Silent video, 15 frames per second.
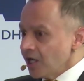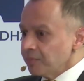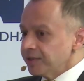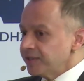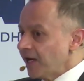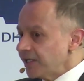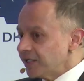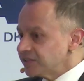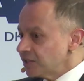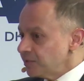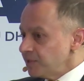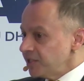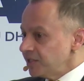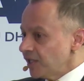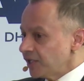But that doesn't
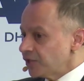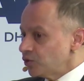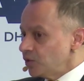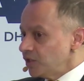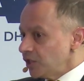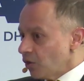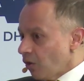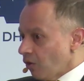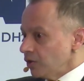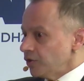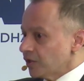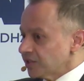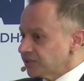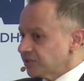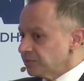mean that you need all
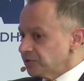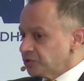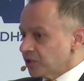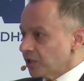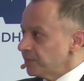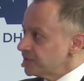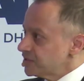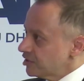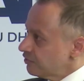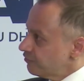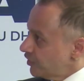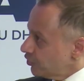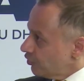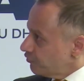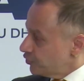your customers to come and sit in
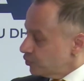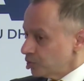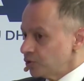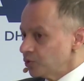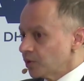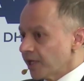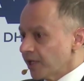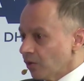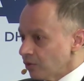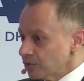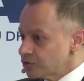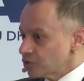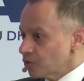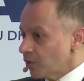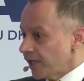front of you. You can
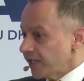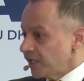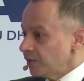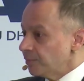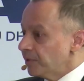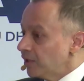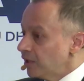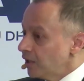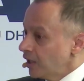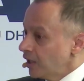also enable,